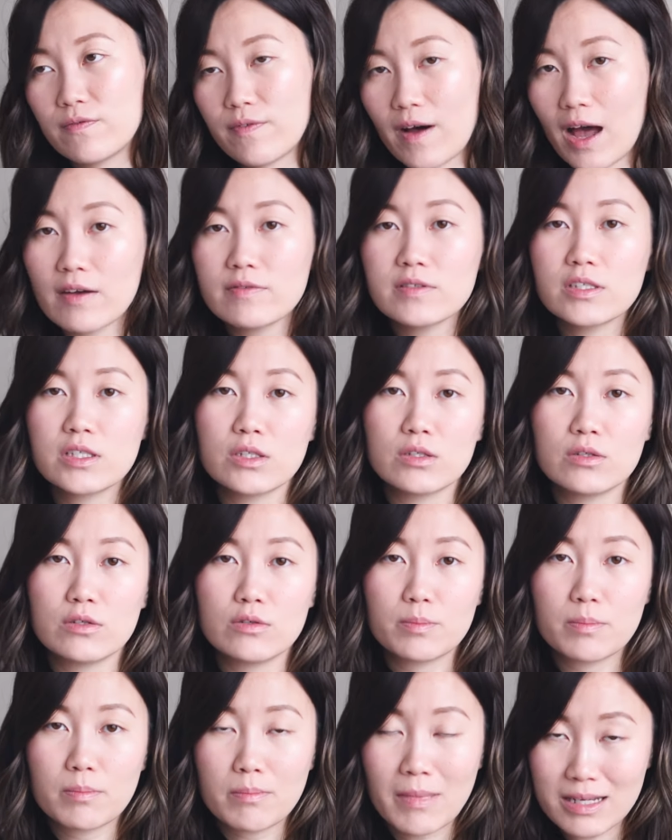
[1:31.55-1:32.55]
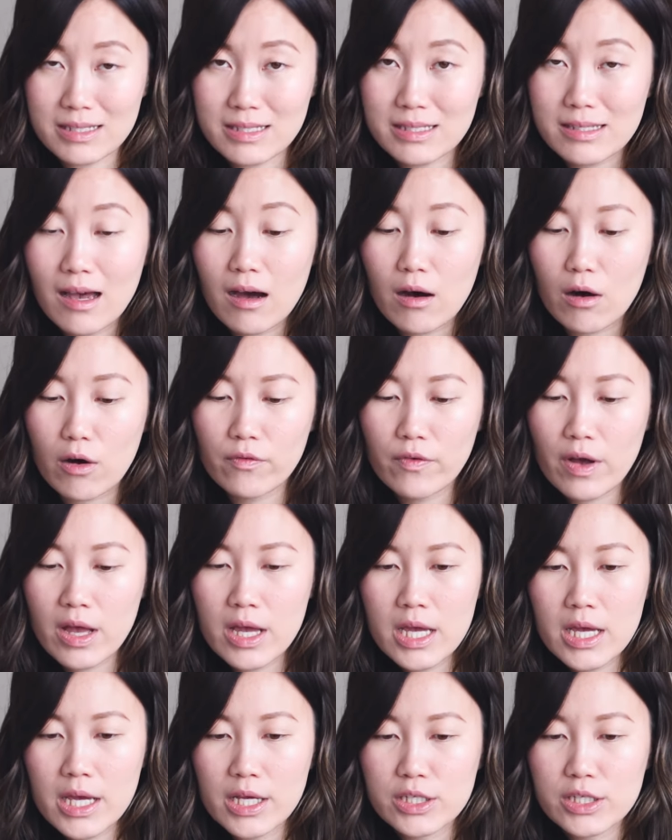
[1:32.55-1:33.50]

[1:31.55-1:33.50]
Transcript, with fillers: 5'2 myself,